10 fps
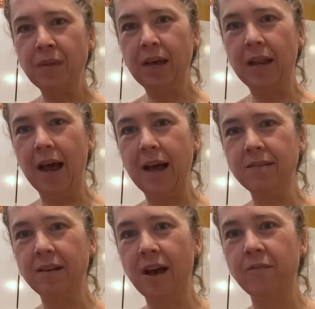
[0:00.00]
It
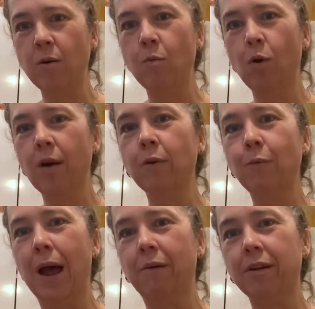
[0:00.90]
has kind of a more of a
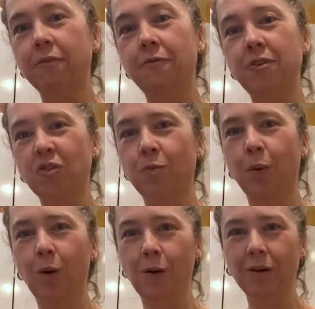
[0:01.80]
rounded
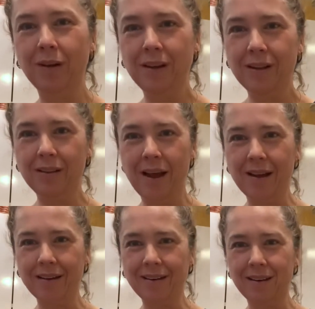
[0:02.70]

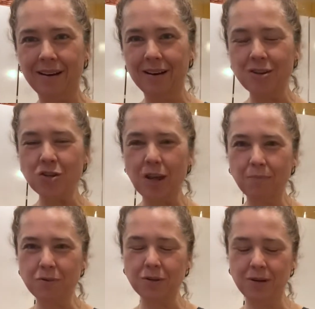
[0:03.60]
fishbowl-like
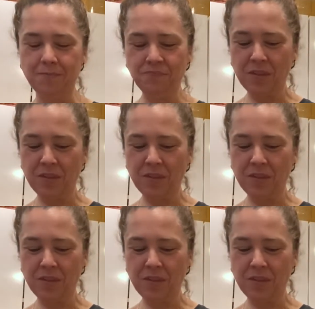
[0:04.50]
shape to it.